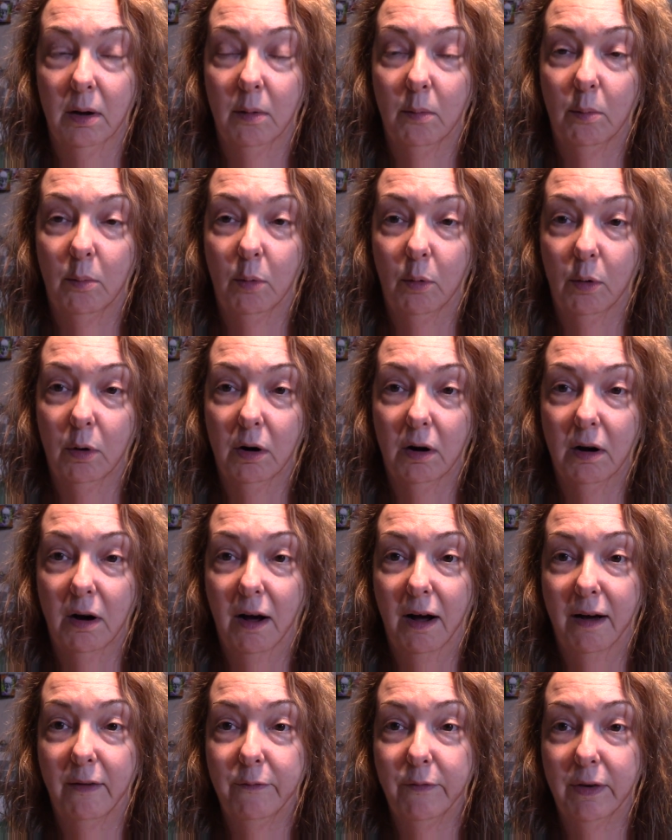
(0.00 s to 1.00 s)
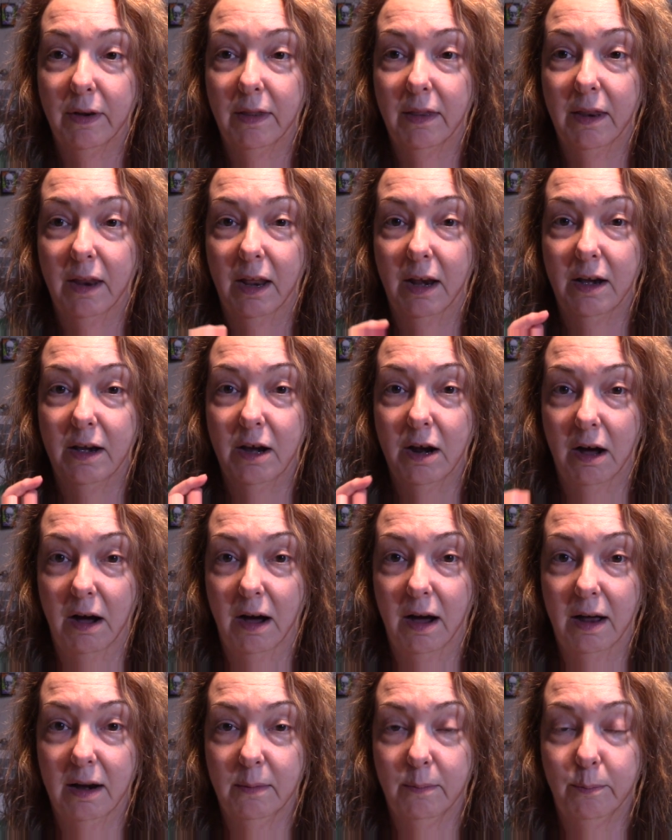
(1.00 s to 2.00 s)
more often than
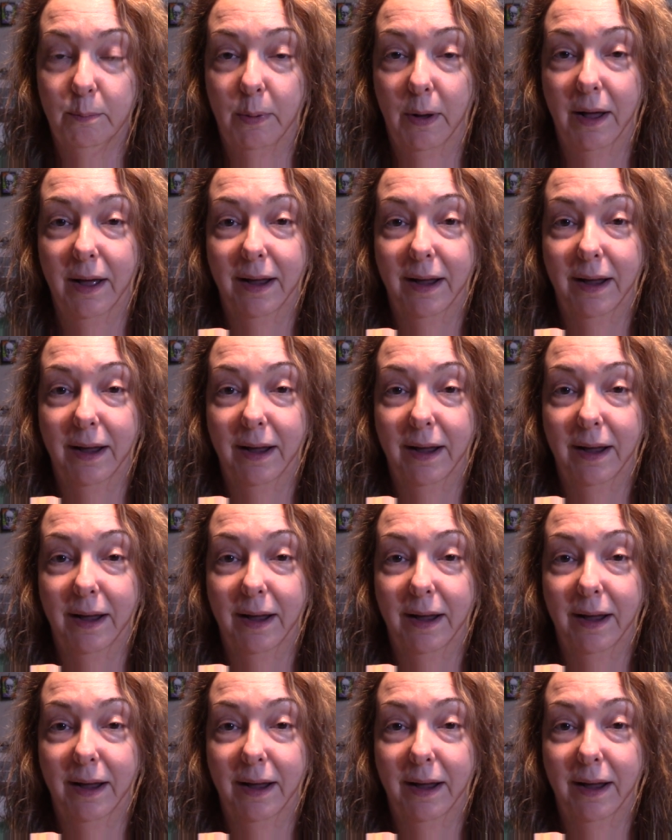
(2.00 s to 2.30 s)
not